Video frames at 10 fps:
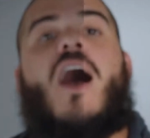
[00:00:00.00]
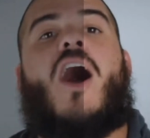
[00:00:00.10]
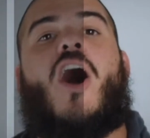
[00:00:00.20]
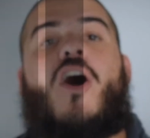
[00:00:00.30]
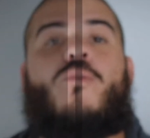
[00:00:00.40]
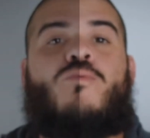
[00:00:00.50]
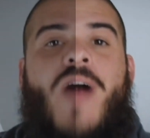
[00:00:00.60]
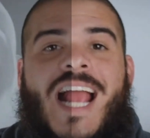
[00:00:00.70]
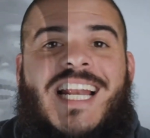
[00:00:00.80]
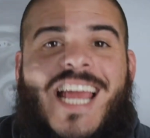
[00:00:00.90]
All
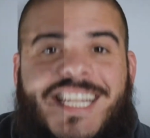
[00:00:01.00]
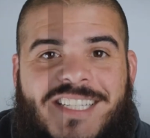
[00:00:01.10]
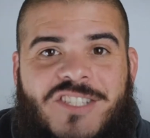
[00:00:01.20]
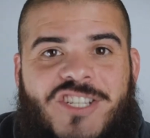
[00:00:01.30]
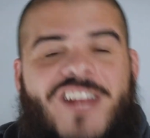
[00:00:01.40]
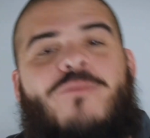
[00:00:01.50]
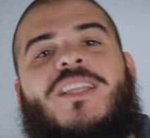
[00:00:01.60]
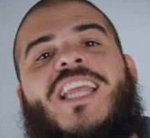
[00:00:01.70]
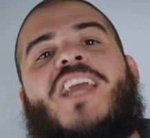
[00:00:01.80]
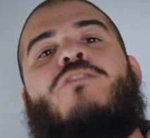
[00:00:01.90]
right, ladies and gentlemen,
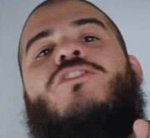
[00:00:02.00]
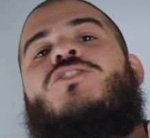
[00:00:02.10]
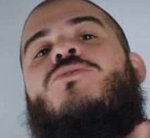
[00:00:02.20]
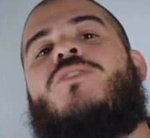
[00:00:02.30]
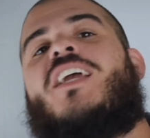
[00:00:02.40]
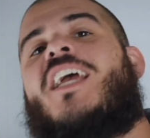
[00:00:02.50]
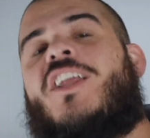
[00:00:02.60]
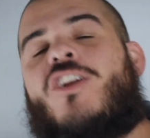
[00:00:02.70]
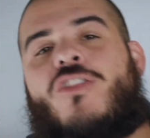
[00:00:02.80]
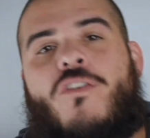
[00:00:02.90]
thank you for tuning
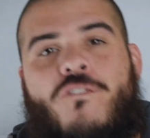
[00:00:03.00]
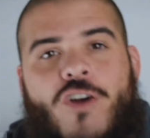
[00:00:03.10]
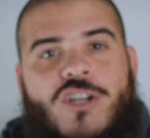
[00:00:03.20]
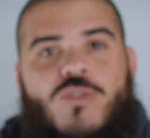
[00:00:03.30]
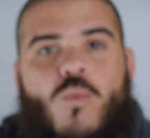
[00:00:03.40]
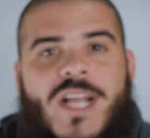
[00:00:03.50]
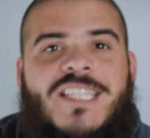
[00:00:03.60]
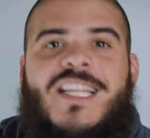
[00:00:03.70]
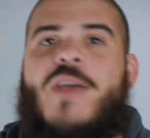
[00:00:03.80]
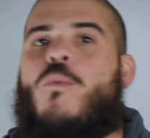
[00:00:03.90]
in on the first
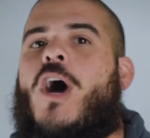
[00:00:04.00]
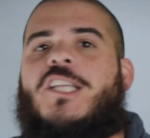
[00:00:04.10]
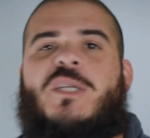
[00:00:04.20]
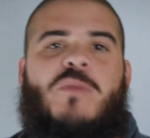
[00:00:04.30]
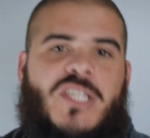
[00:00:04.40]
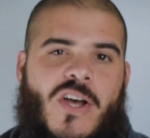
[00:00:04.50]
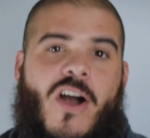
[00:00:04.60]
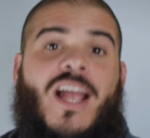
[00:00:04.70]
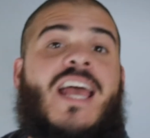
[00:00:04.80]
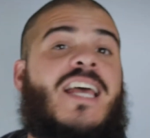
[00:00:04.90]
Wednesday Watch Me
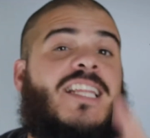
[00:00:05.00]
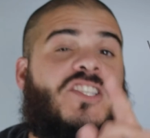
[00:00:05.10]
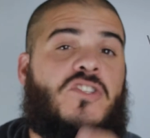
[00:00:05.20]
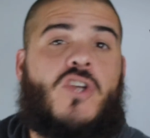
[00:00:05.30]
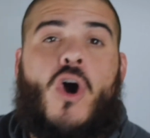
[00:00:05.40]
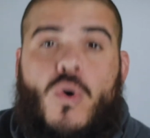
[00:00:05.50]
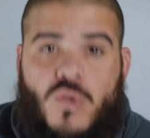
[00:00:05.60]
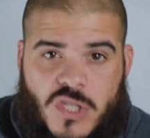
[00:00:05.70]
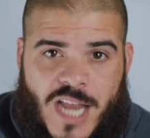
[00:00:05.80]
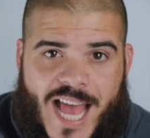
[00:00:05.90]
Talk. This is your
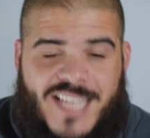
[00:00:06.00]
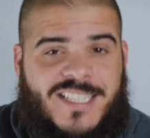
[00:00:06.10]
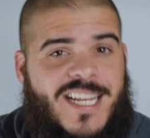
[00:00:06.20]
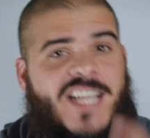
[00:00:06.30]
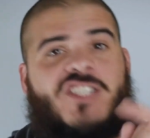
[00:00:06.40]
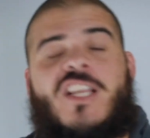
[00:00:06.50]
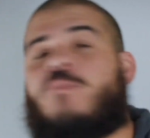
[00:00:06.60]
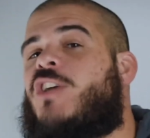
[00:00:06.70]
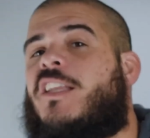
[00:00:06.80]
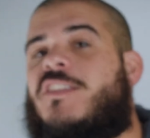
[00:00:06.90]
host, Lazz. Today's
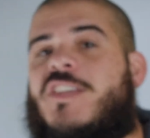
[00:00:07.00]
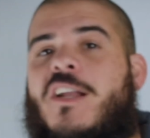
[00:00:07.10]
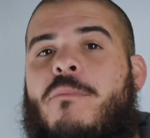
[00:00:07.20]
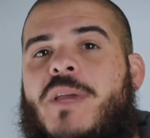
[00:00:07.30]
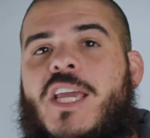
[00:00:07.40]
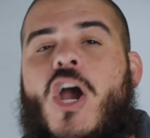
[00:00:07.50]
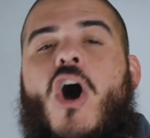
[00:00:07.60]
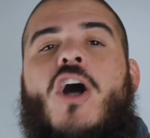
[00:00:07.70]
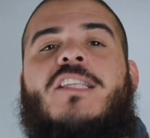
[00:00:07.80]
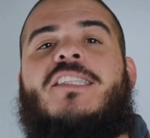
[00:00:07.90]
subject is going to be
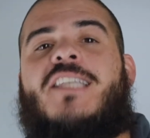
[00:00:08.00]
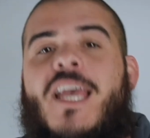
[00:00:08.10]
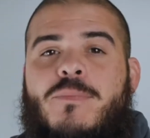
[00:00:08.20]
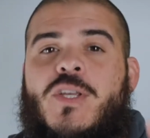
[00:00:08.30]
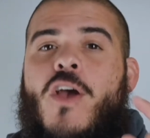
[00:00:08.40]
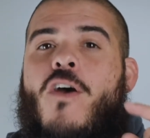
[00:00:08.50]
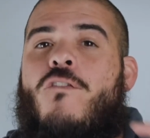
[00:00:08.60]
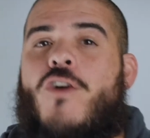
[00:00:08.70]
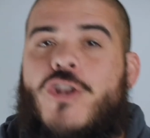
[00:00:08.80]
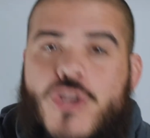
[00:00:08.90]
on tips
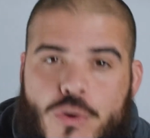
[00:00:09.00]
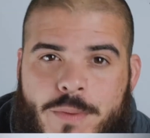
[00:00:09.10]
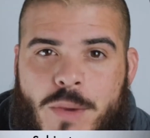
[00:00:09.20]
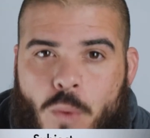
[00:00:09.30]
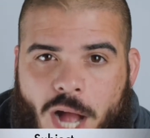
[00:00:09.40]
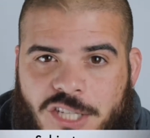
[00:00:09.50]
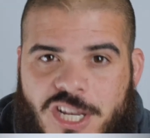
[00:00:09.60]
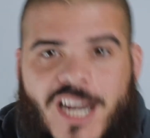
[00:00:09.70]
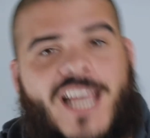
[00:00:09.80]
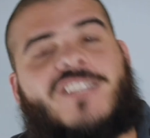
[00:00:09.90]
for newbie watch
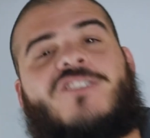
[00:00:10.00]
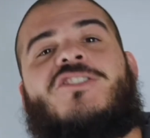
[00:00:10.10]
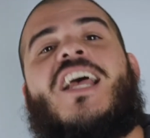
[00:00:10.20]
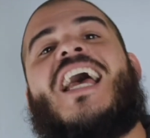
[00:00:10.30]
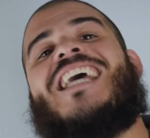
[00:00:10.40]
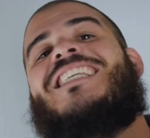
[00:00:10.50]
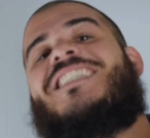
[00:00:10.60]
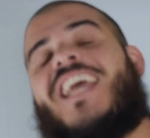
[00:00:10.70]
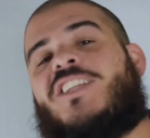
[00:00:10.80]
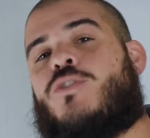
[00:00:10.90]
collectors.
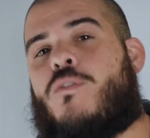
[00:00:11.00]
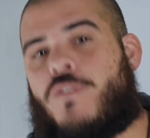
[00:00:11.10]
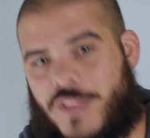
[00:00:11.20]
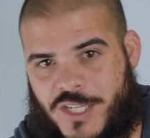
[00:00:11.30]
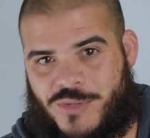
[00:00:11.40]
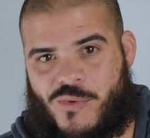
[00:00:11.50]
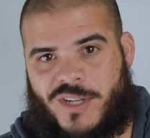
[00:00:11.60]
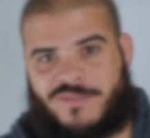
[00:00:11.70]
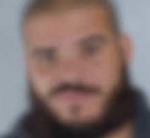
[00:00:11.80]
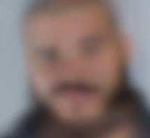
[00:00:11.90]
Stay tuned for this one.
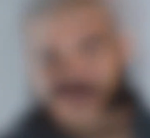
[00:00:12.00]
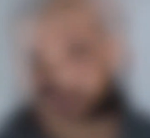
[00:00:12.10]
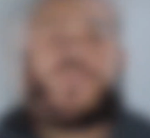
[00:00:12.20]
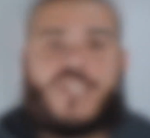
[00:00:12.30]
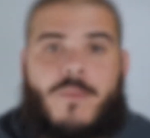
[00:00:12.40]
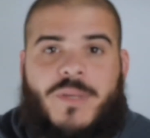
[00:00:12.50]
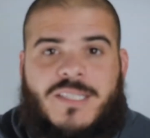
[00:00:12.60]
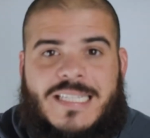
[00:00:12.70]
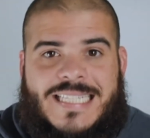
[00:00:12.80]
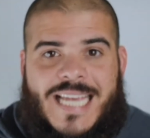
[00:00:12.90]
So before we jump
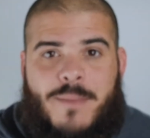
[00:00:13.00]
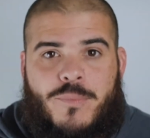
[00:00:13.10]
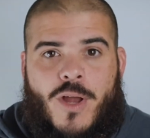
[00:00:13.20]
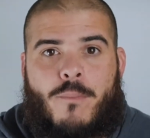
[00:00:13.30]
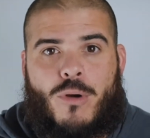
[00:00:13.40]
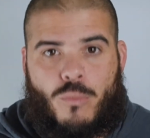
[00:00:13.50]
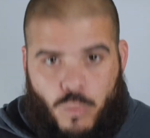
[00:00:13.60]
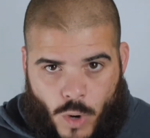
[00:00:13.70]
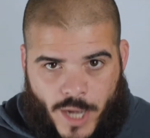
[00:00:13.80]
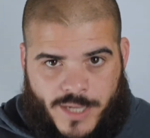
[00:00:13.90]
into tip number
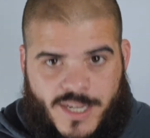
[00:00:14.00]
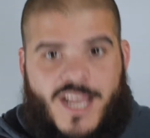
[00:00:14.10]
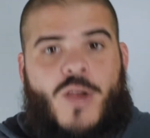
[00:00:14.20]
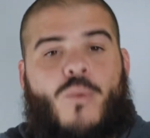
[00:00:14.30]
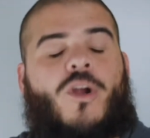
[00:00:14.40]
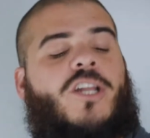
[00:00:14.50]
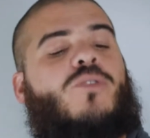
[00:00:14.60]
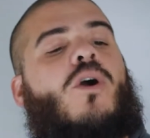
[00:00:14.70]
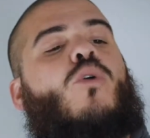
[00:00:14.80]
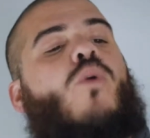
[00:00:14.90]
one, we're going to
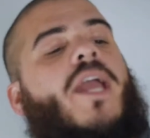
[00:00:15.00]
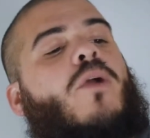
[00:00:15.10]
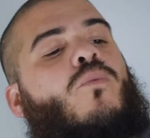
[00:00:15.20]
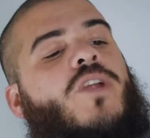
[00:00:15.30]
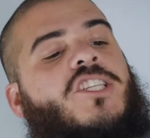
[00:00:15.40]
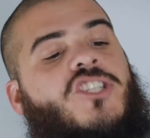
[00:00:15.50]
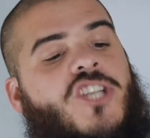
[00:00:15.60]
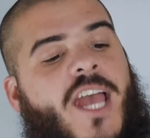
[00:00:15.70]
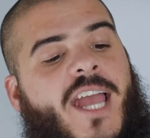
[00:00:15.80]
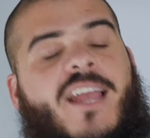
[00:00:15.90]
do a quick wrist
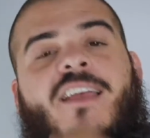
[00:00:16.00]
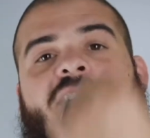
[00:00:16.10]
check.